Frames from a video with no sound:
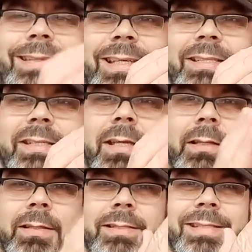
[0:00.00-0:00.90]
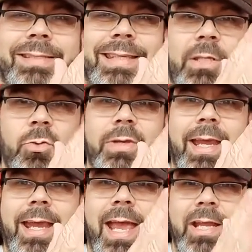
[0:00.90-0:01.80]
discs. This is the
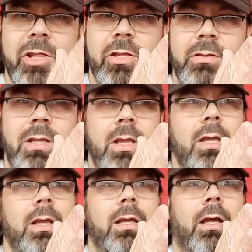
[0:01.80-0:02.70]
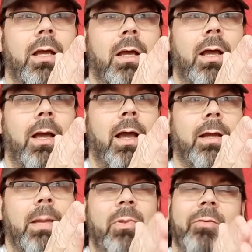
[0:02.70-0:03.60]
UK edition. A
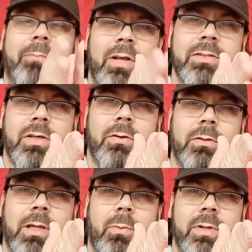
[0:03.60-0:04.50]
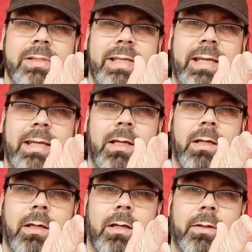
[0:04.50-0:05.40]
couple of months ago, there was
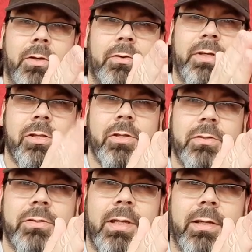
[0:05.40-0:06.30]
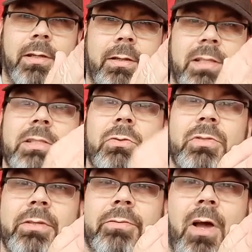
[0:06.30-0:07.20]
another edition, an
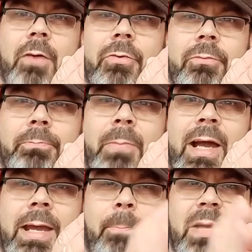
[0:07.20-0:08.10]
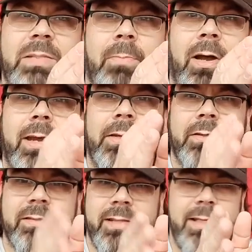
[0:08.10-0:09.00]
exclusive offered by Best Buy in the
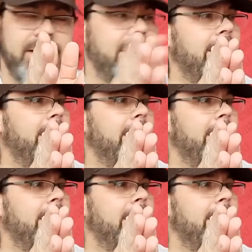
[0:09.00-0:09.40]
States.